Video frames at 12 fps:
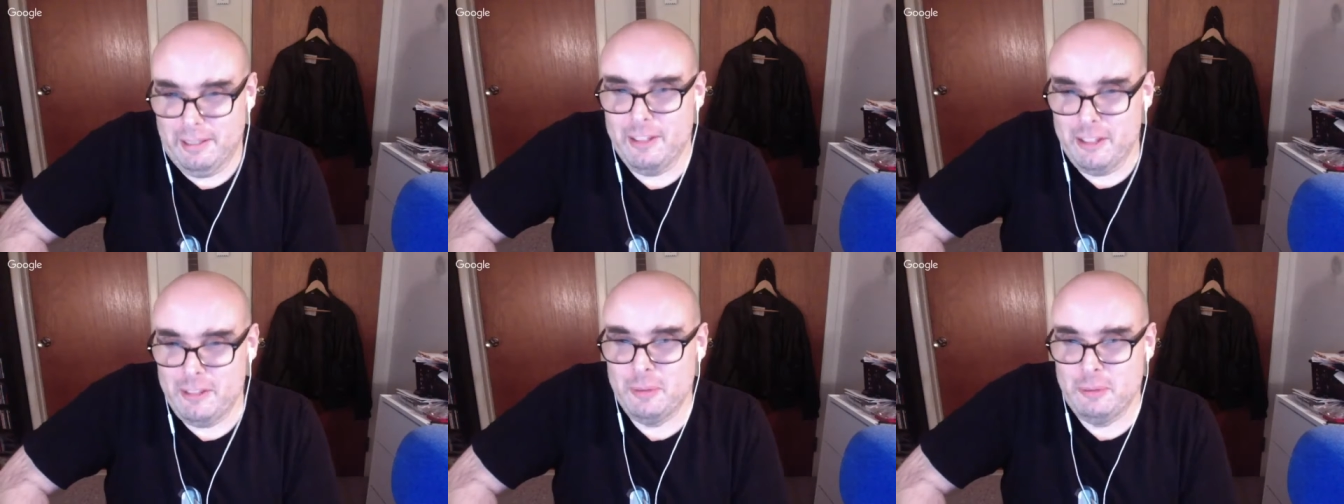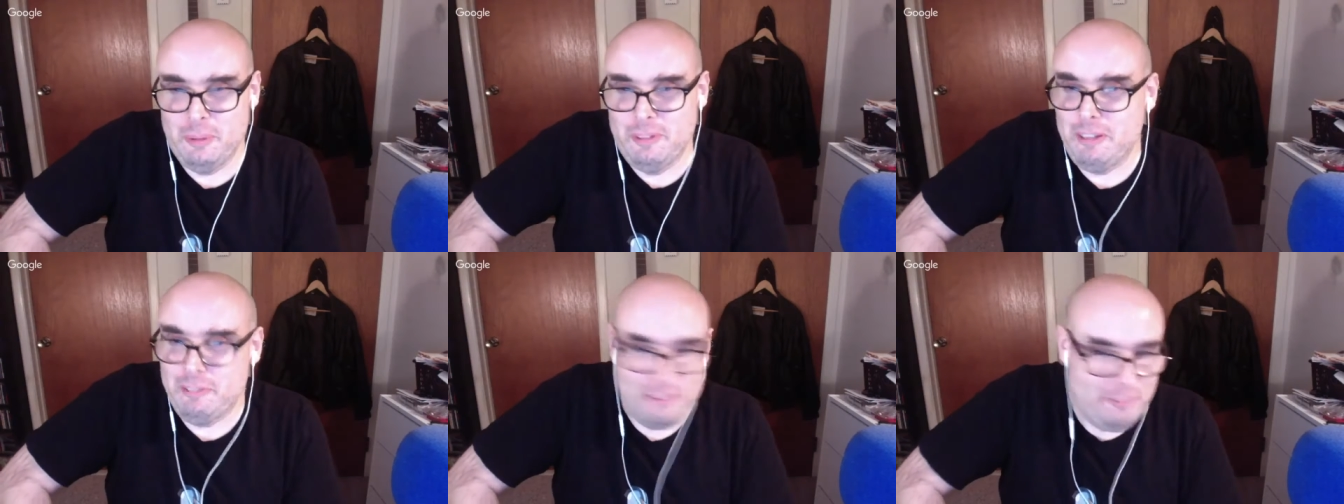This was
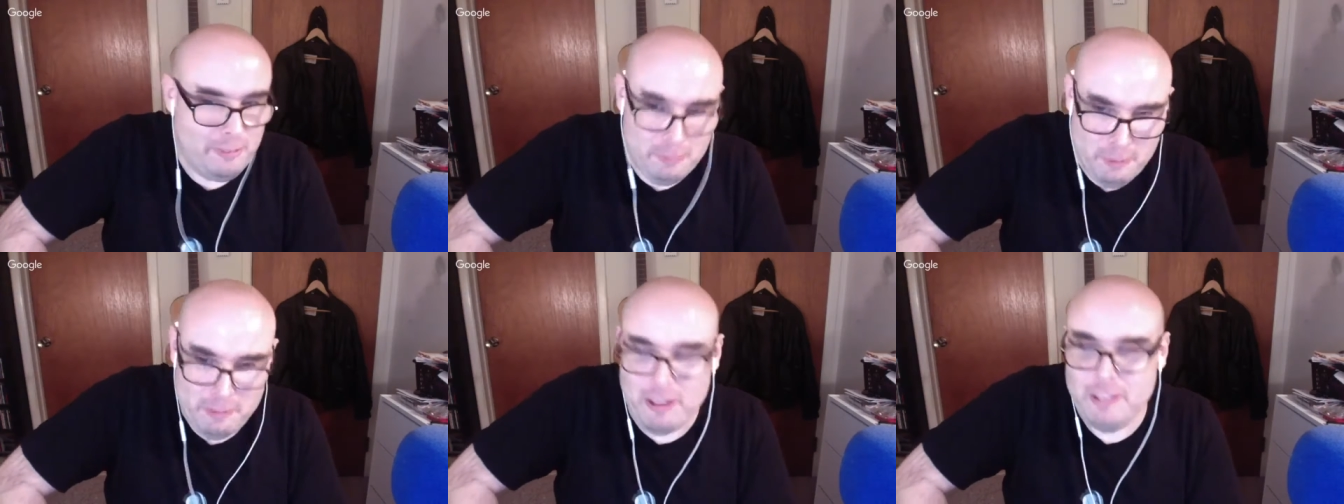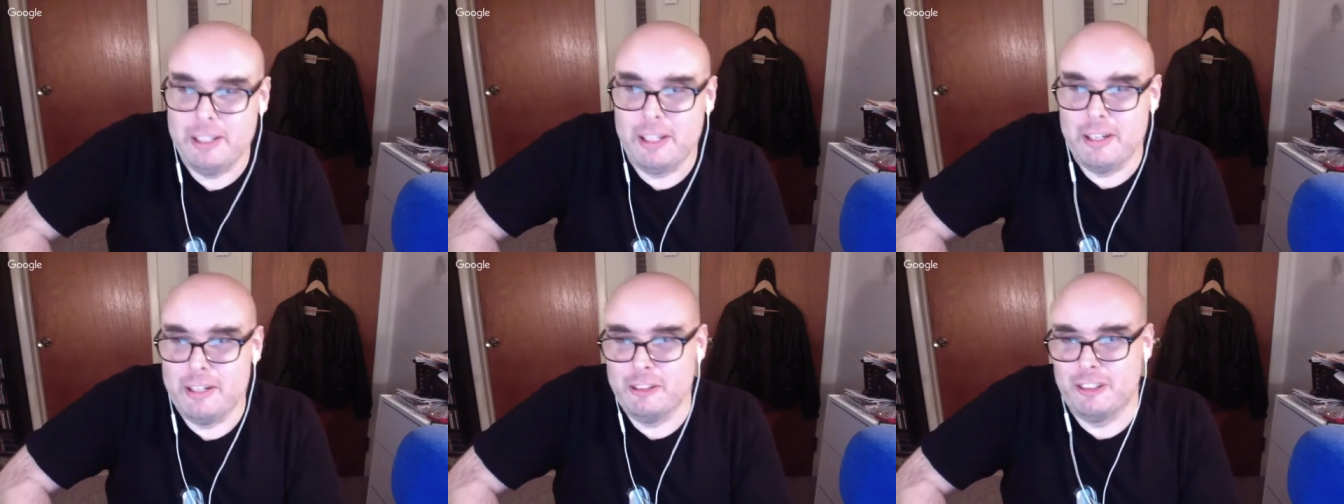we finally get
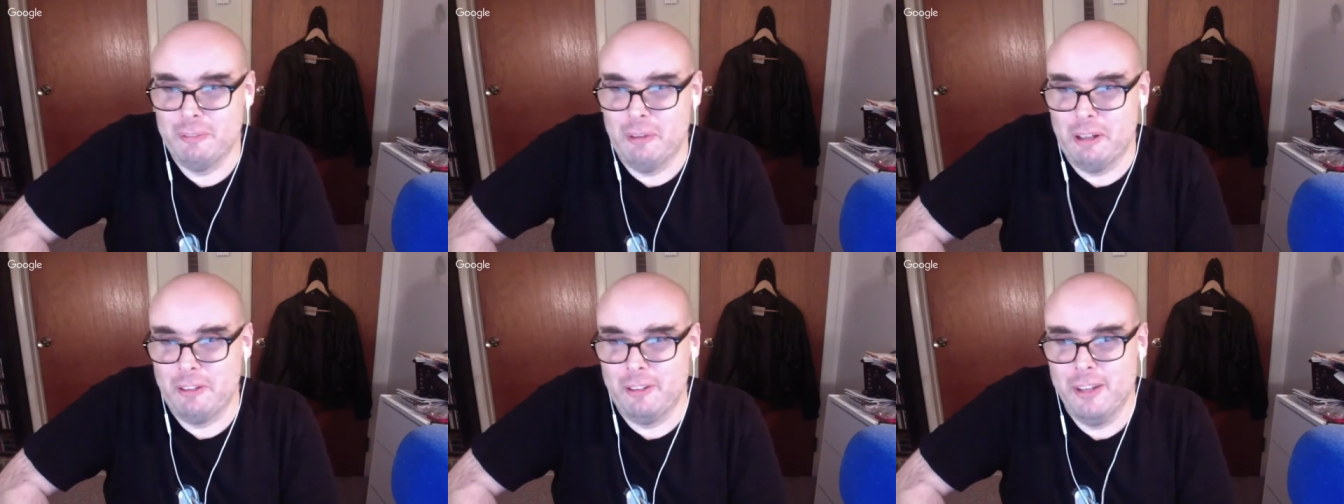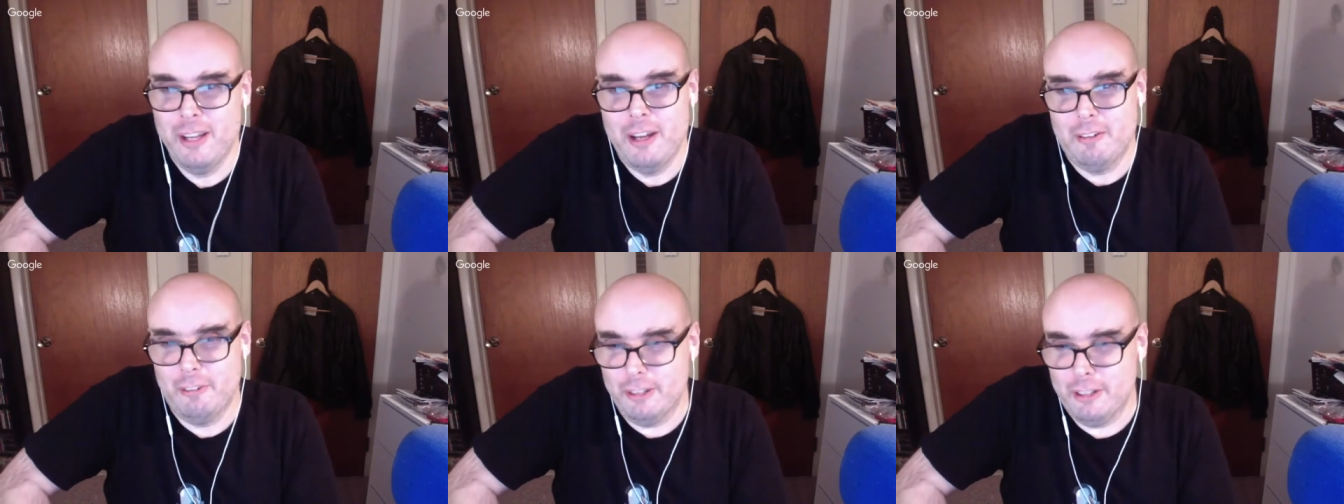an instrumental,
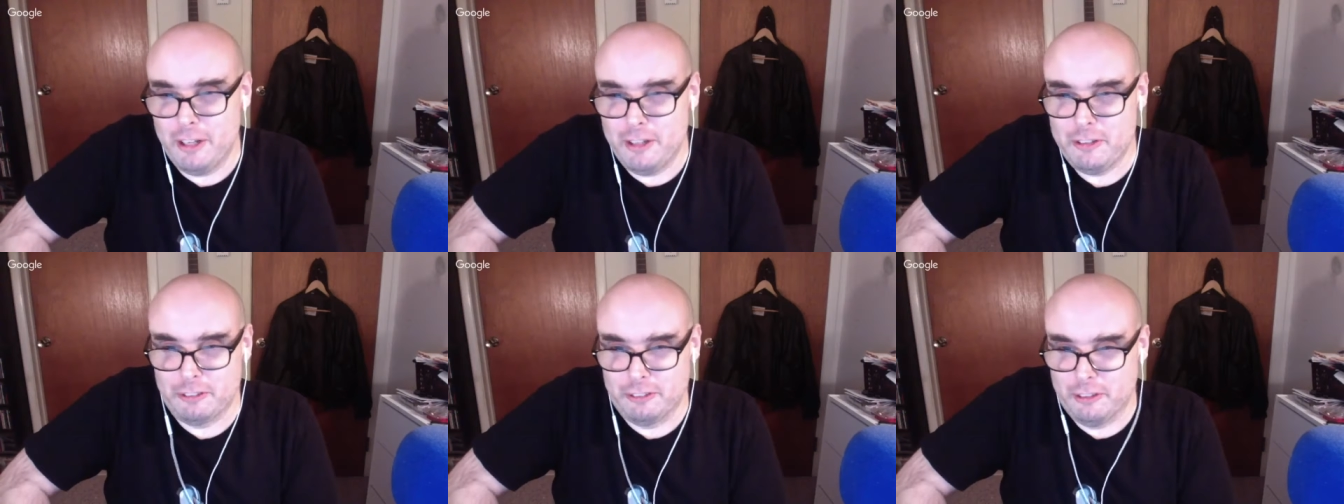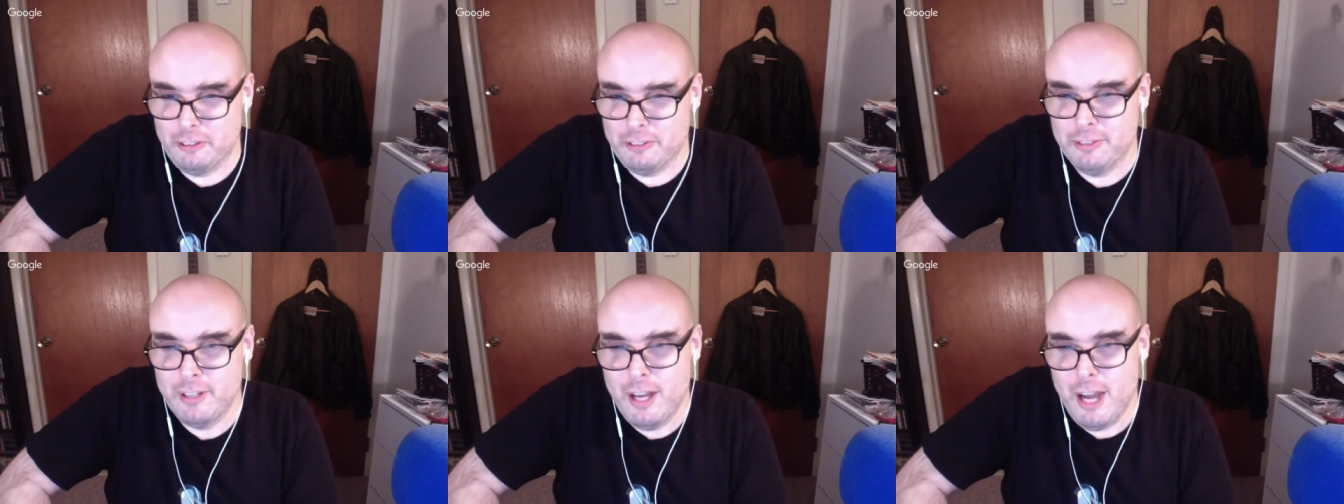really nice groove.